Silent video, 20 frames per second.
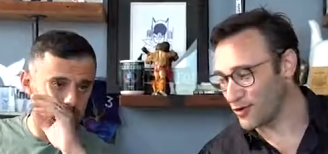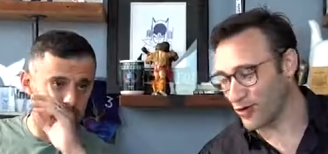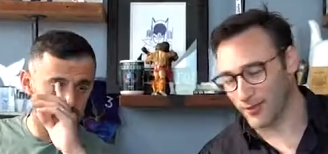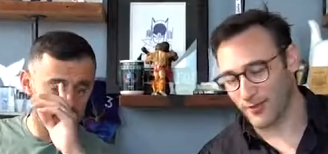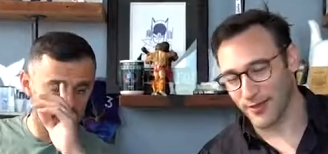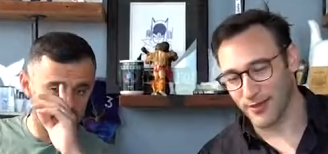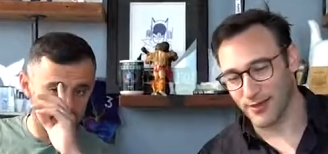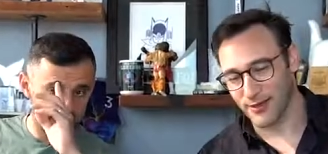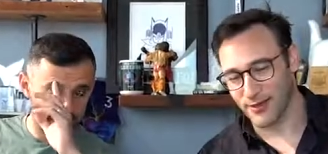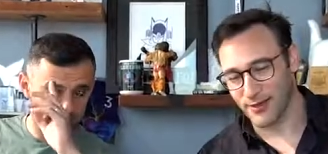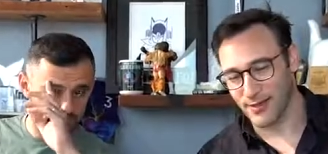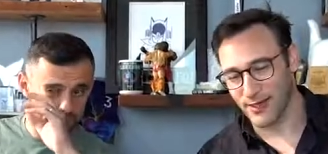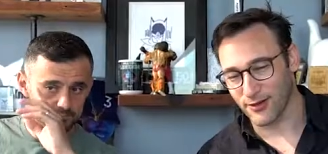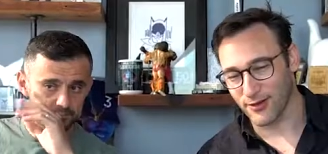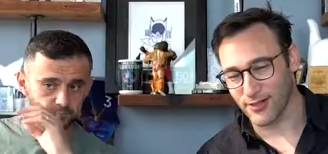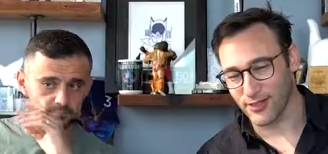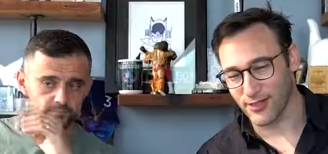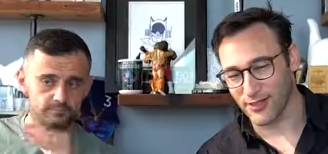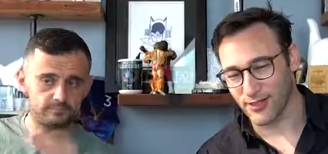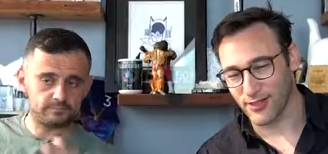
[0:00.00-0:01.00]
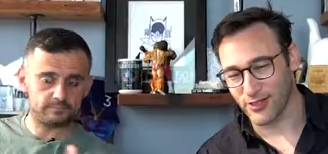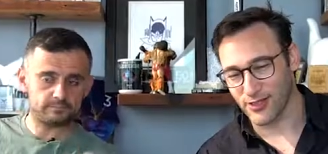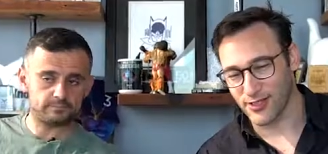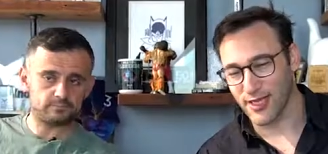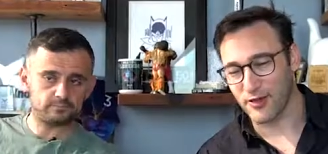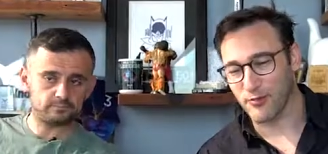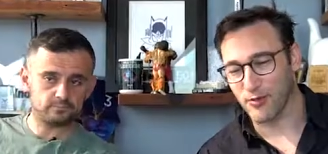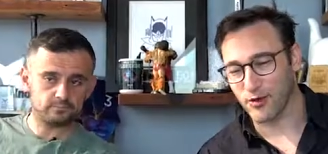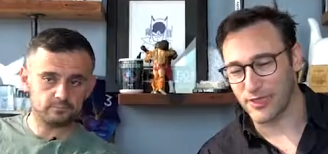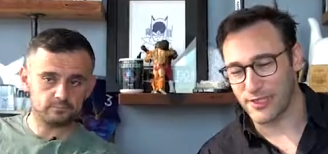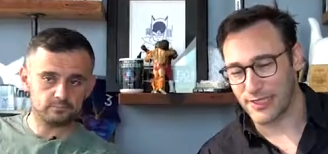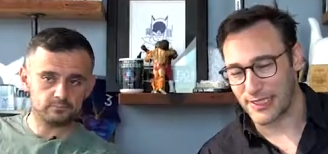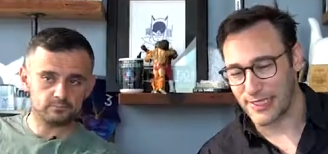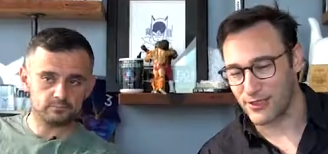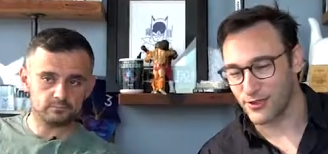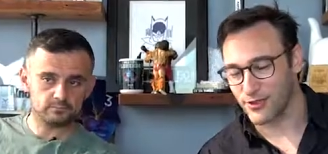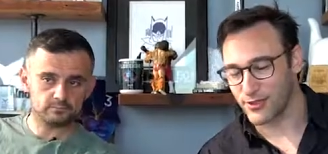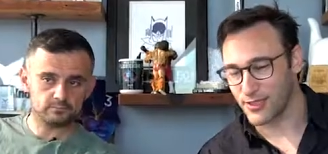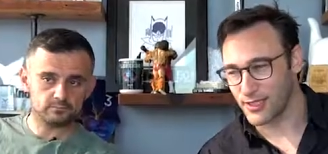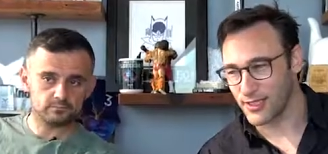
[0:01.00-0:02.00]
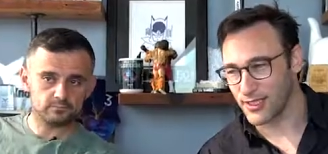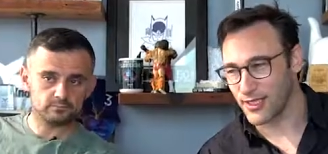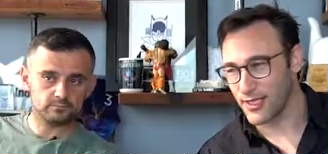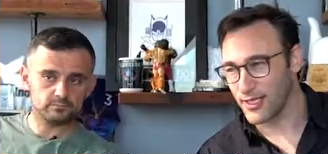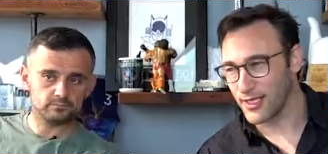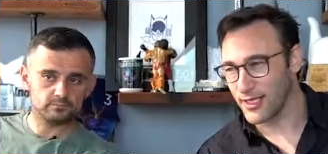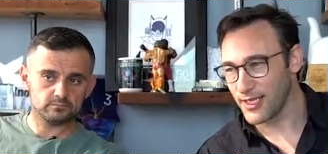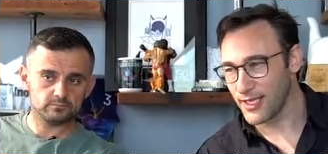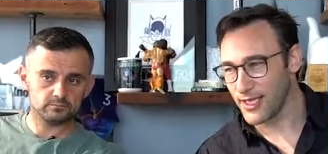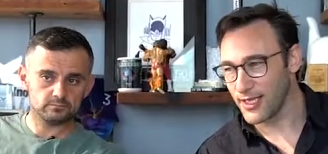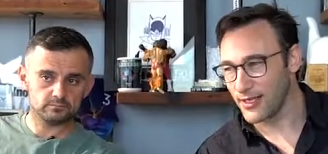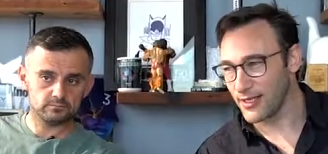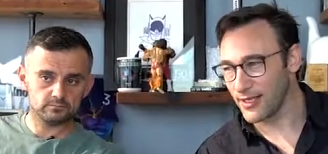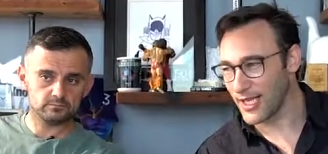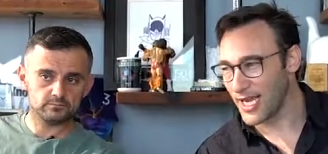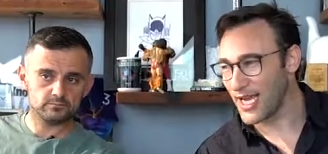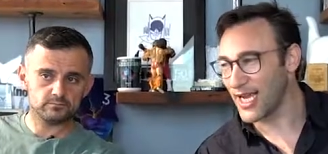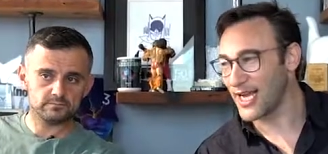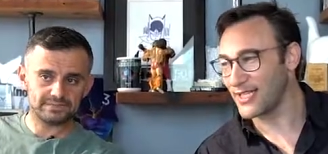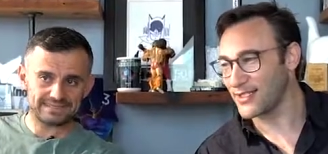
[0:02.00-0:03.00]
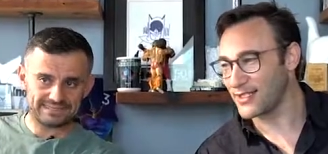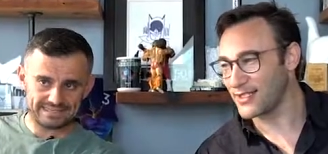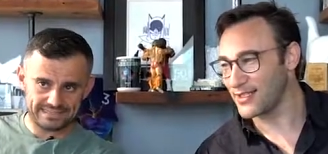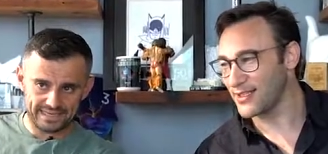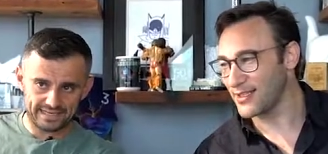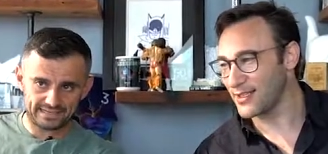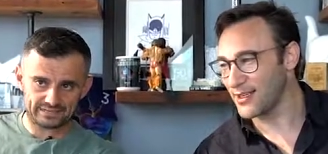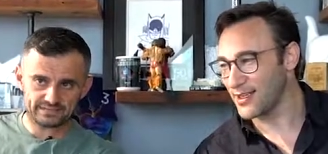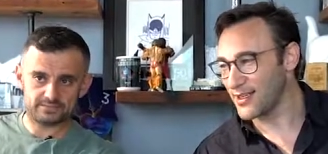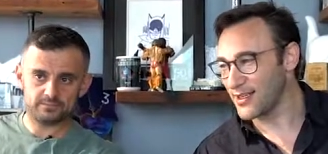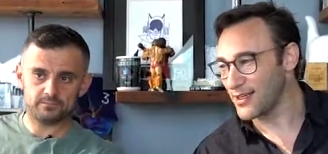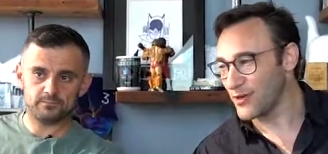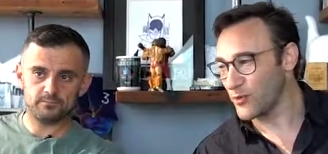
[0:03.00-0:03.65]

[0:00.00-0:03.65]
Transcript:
Speaker 1: talked about yes. on the TED Talk. Second book is Leaders Eat Last. Yes.